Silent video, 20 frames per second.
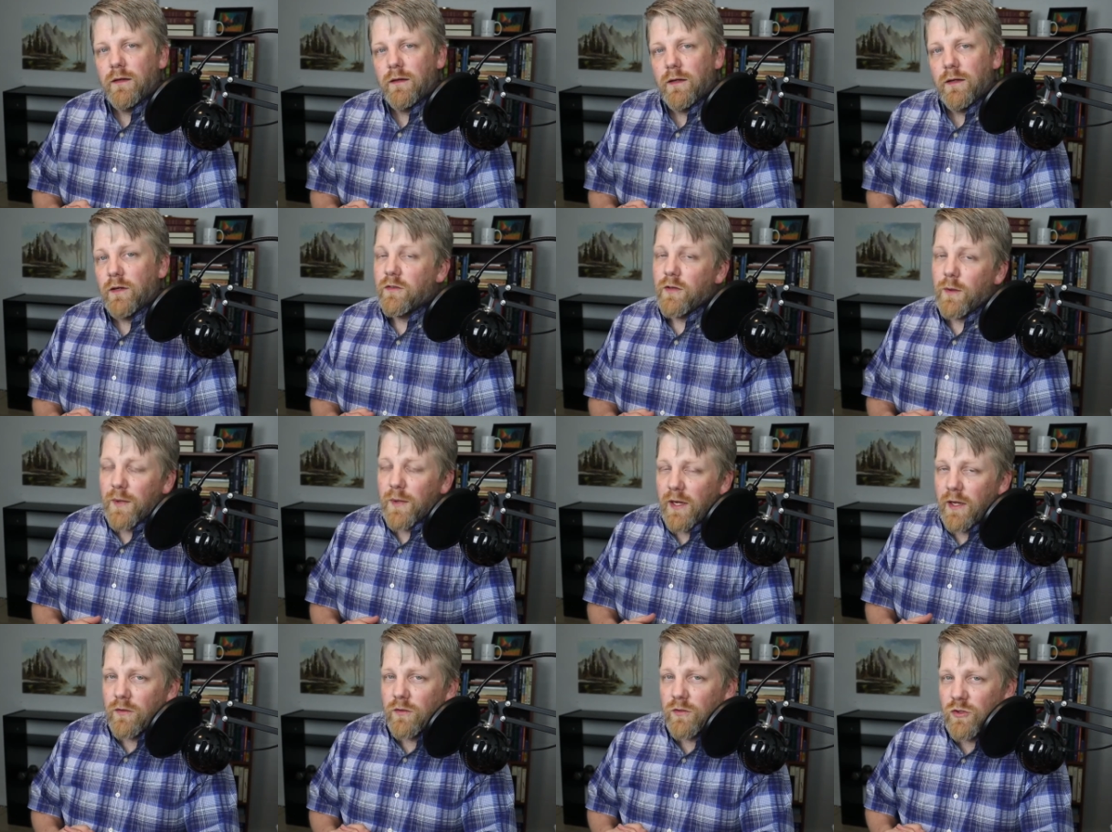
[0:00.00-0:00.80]
Here's
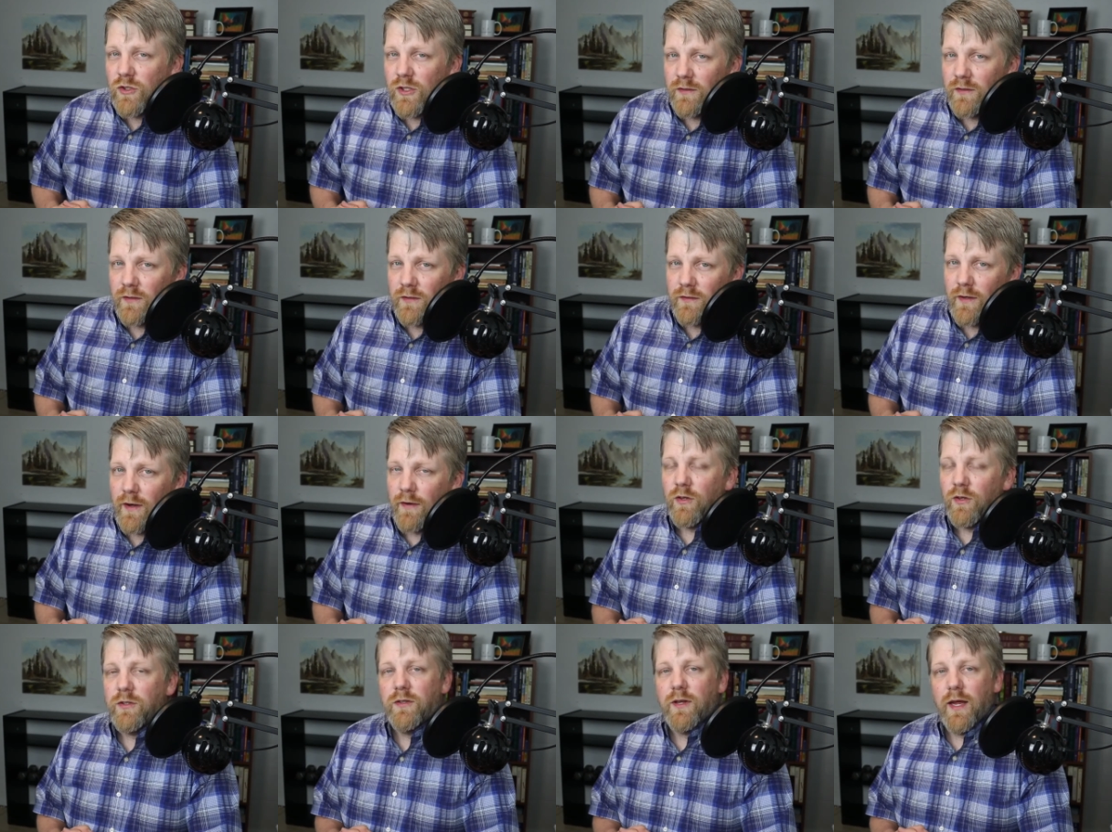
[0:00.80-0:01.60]
something else Jesus
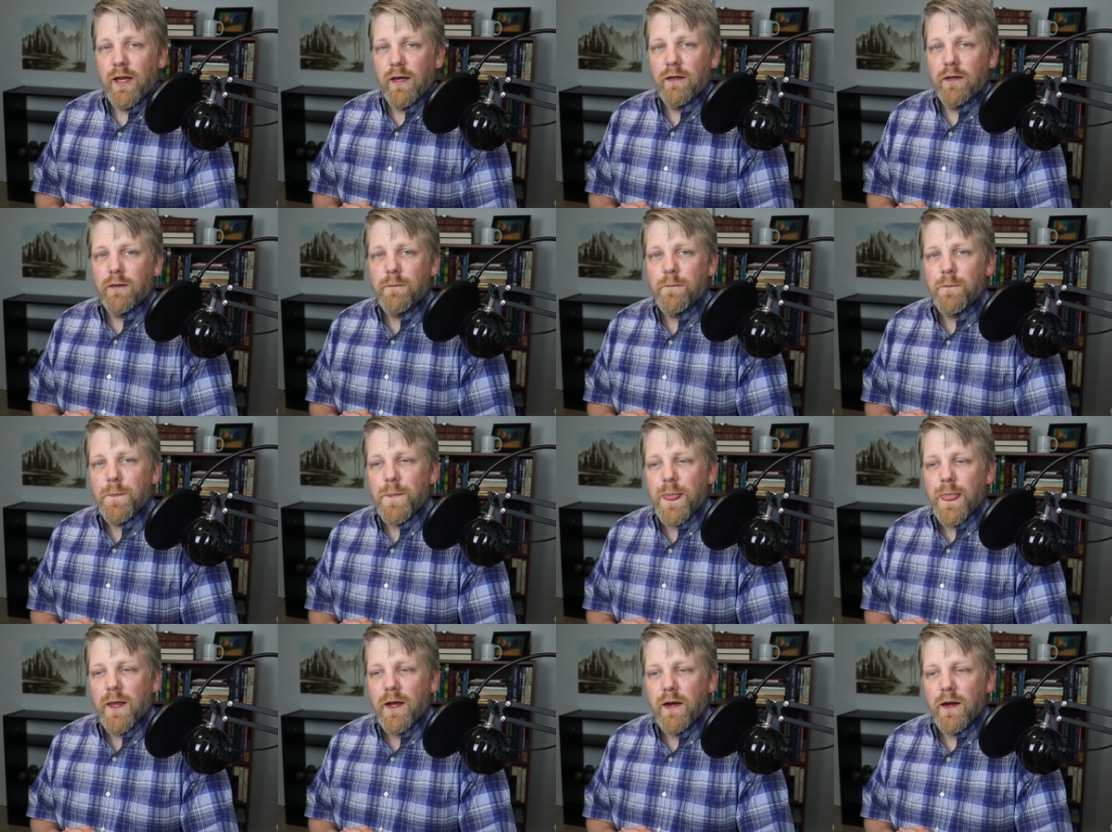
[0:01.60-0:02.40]
never said.
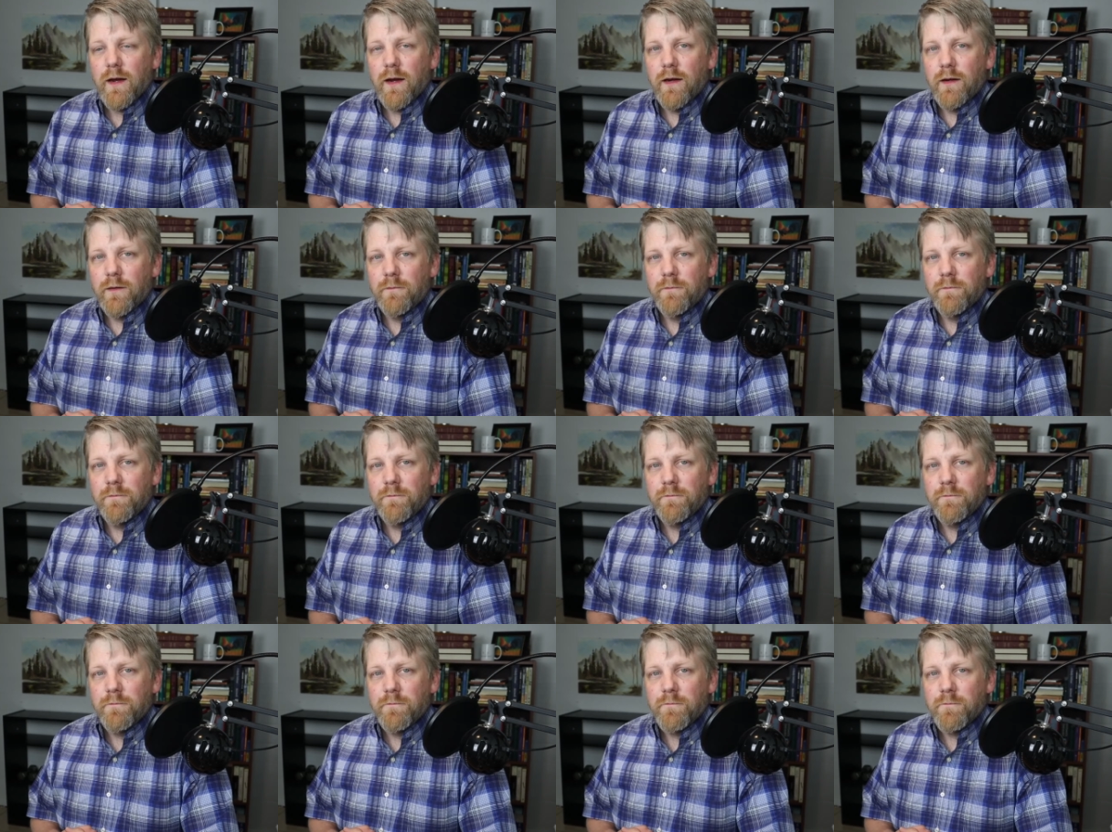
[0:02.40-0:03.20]
Um,